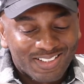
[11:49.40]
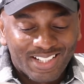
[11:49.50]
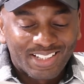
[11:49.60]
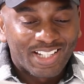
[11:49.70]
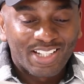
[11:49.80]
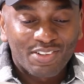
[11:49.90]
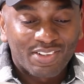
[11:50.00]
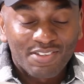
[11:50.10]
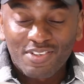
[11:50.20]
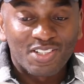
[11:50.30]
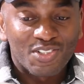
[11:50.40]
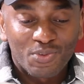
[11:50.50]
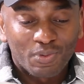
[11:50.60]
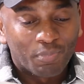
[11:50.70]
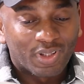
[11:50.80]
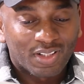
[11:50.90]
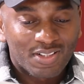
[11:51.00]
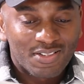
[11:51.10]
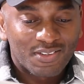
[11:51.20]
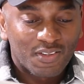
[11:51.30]
it. And they never understood.
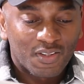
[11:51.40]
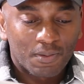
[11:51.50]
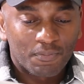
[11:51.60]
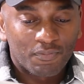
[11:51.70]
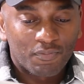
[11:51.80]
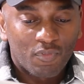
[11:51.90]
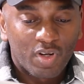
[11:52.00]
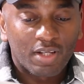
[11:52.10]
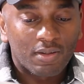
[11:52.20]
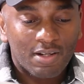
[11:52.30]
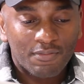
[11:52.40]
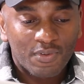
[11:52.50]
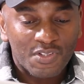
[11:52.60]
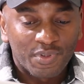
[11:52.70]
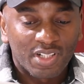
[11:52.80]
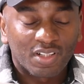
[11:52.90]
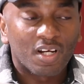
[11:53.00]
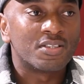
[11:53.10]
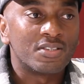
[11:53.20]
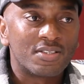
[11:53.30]
But okay, I've always been an
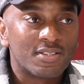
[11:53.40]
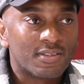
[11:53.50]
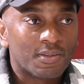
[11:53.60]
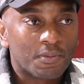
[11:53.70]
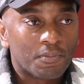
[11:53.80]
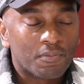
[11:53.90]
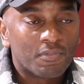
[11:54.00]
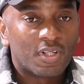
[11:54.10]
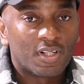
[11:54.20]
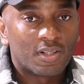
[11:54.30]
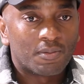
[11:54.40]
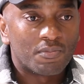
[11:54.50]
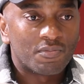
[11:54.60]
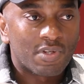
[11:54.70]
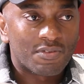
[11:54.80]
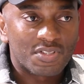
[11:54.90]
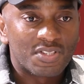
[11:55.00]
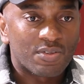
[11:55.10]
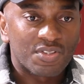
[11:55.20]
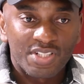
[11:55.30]
artist. Ever
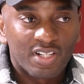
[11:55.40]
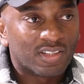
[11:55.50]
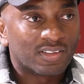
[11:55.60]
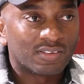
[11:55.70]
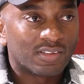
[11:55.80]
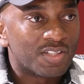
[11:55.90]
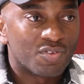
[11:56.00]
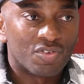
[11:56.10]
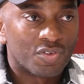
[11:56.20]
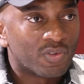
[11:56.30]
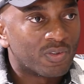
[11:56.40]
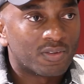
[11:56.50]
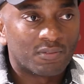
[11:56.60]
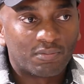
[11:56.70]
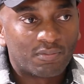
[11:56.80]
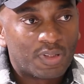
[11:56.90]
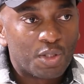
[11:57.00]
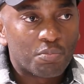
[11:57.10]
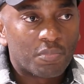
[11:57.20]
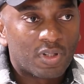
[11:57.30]
since I was young, I used to draw.
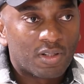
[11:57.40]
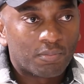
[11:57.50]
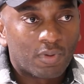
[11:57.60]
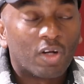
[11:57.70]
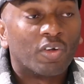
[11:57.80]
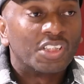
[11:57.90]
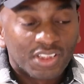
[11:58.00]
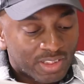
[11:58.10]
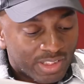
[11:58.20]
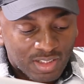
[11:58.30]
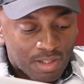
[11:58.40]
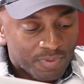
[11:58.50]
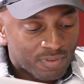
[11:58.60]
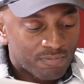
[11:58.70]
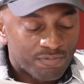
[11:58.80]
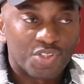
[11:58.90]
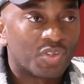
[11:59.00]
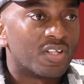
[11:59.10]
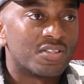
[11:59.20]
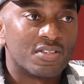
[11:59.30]
Originally, I'm a
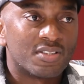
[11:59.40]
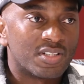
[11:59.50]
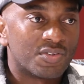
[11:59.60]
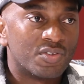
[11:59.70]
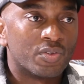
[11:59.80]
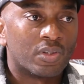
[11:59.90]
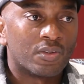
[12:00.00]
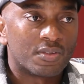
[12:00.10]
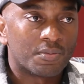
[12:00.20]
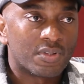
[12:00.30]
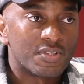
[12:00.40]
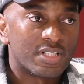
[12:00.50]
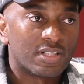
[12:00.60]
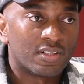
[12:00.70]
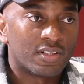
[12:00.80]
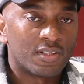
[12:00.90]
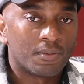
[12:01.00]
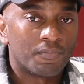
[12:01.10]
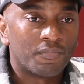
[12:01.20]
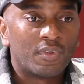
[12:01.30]
visual artist. I used to draw a lot when I was younger.
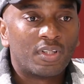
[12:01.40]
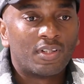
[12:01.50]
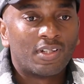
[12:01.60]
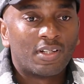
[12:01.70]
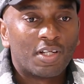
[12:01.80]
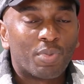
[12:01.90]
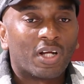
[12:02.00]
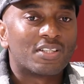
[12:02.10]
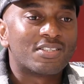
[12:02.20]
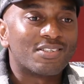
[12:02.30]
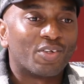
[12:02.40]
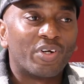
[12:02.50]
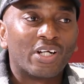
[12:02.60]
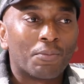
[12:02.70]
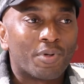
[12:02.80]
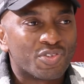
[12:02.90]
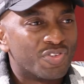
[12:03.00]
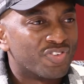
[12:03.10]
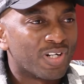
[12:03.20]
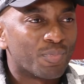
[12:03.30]
But growing up, I used to
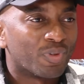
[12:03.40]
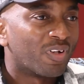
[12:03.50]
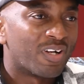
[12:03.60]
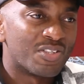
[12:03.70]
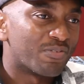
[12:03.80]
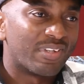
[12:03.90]
drum on all kinds of